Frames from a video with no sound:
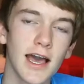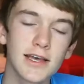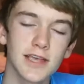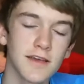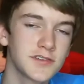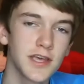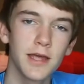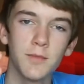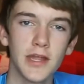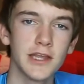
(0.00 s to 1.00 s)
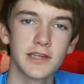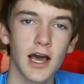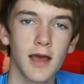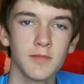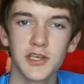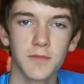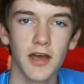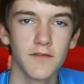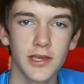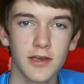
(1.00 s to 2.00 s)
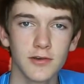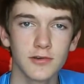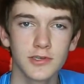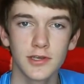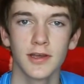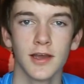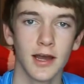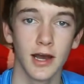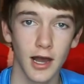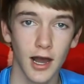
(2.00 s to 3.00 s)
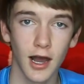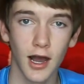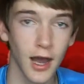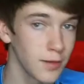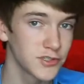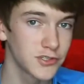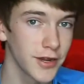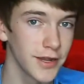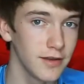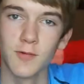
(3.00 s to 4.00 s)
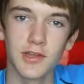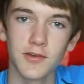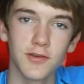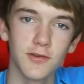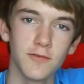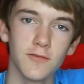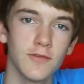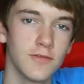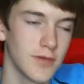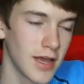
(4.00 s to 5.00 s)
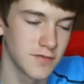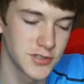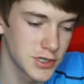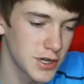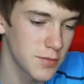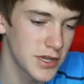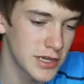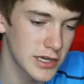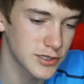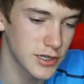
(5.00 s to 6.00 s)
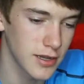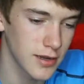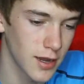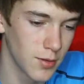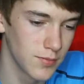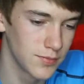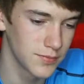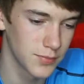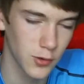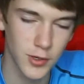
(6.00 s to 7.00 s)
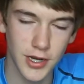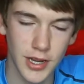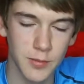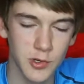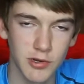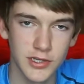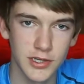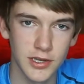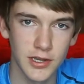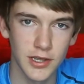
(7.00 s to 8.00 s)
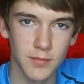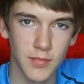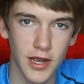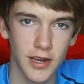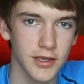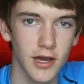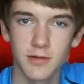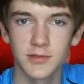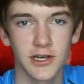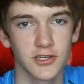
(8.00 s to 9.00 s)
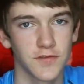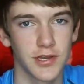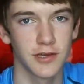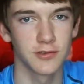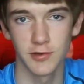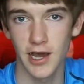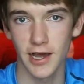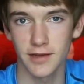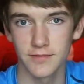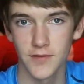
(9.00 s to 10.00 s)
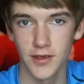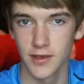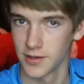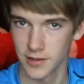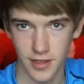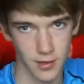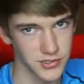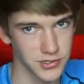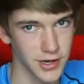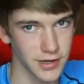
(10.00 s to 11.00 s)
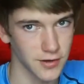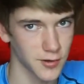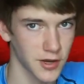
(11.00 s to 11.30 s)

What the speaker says: as I've said many times in my videos, I'm straight. Whether you have seen me kissing a boy named Quentin in my condom challenge videos or not, I'm straight,